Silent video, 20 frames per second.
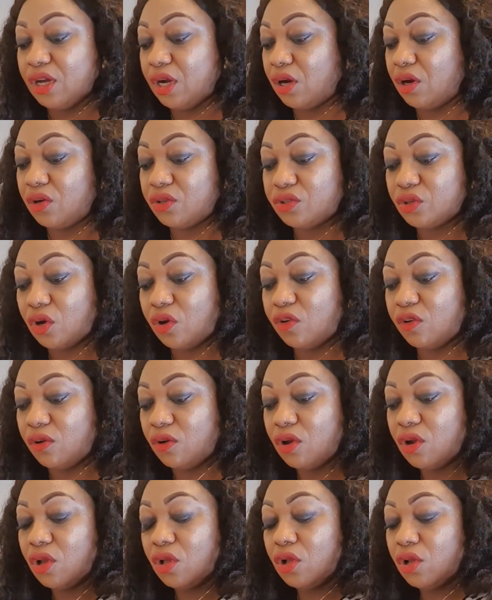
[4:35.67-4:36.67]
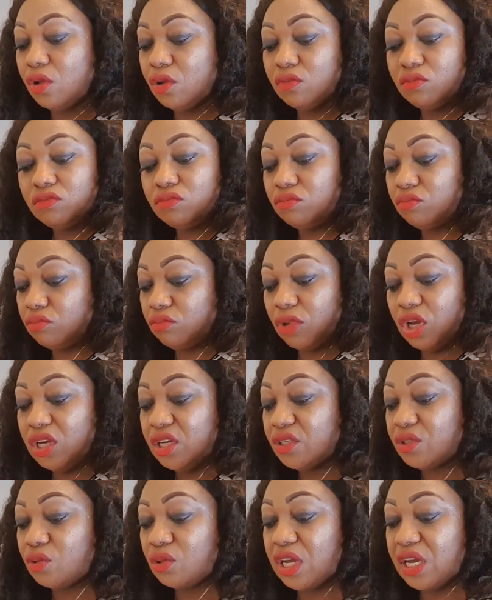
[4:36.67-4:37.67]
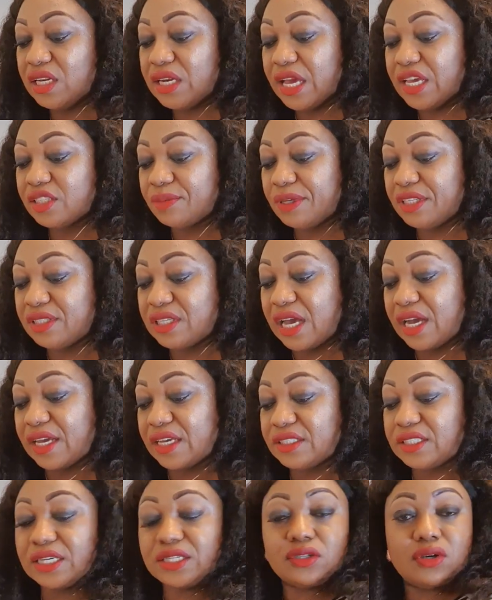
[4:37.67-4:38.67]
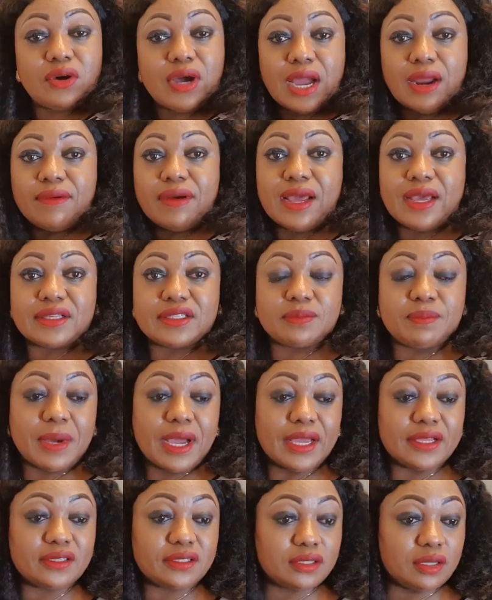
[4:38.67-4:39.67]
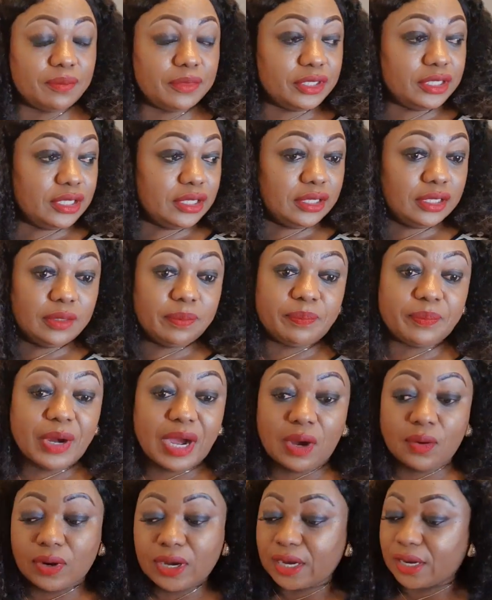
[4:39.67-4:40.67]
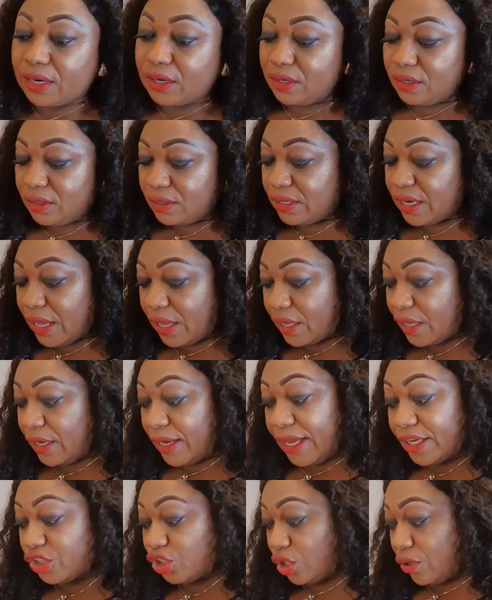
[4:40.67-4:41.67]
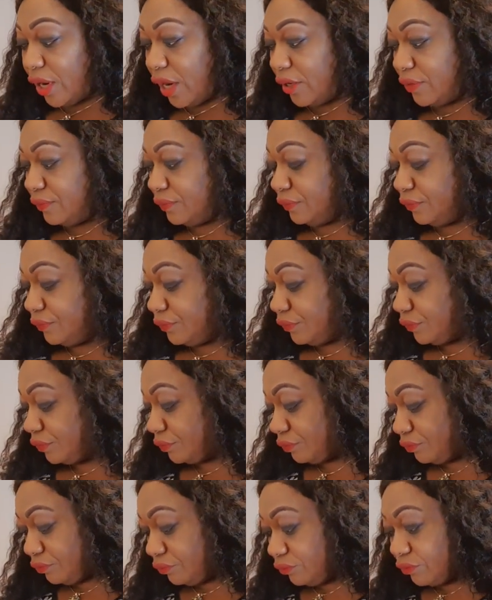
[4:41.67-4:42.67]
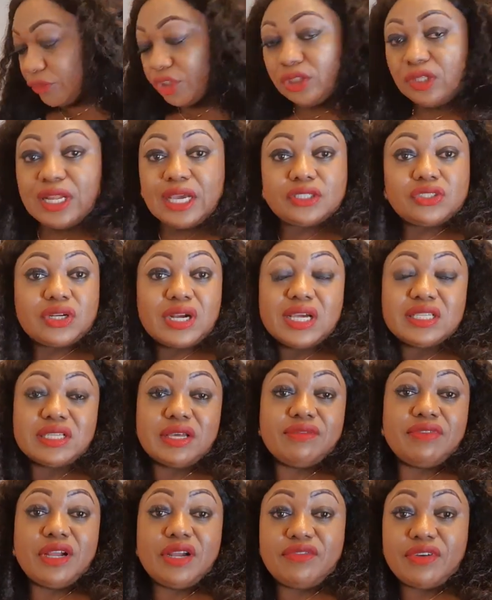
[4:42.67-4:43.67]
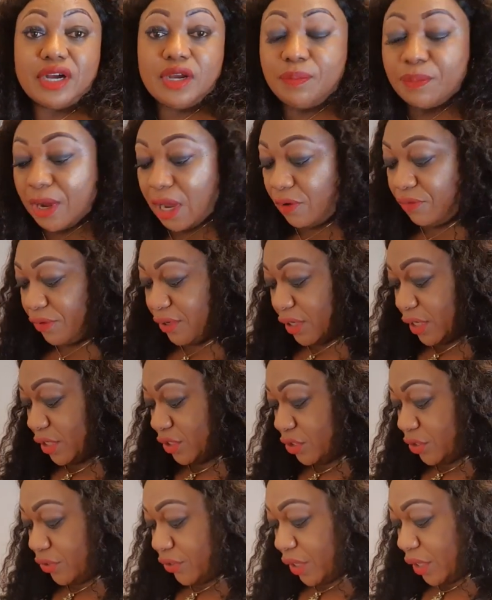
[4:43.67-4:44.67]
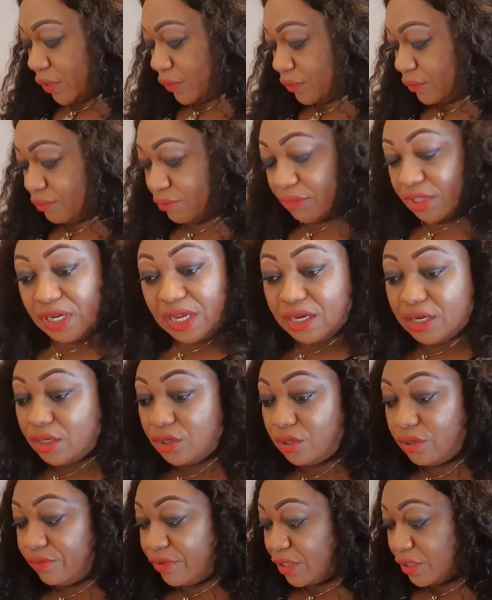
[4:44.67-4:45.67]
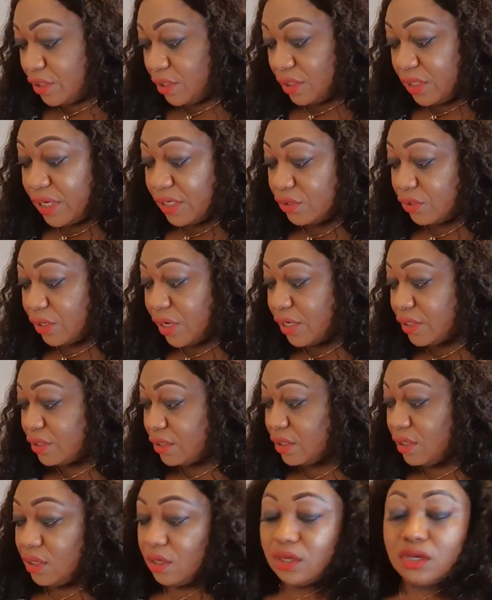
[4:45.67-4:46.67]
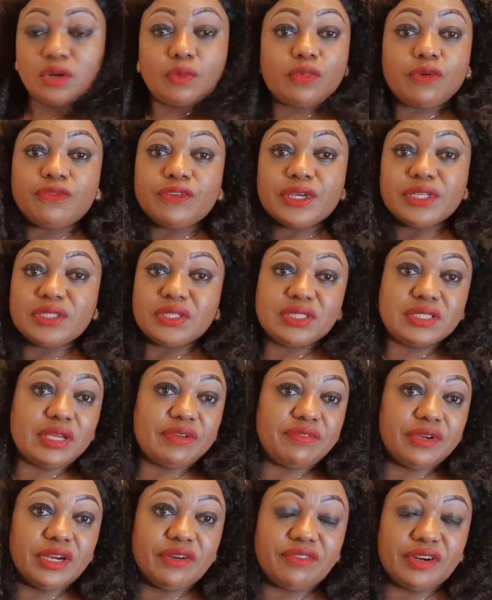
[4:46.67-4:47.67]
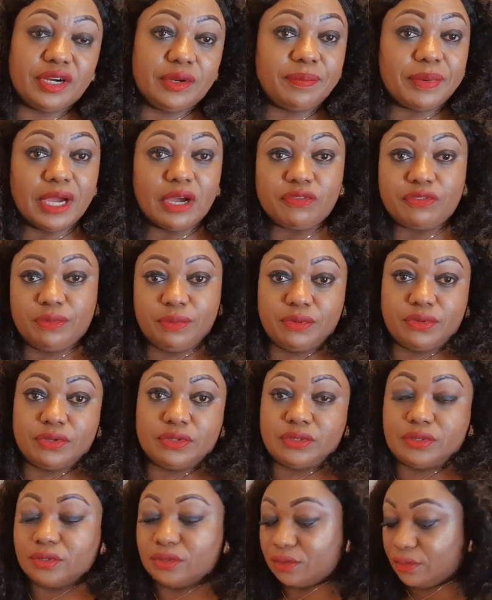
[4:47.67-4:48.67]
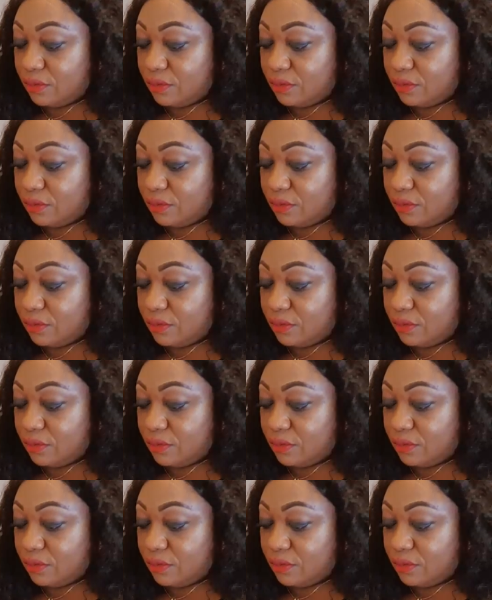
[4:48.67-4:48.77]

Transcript: girls or any student that is being targeted or harassed by somebody in power. Like a lecturer. Lecturers are very, very powerful in Nigeria. In any university, lecturers, professors are very, very powerful because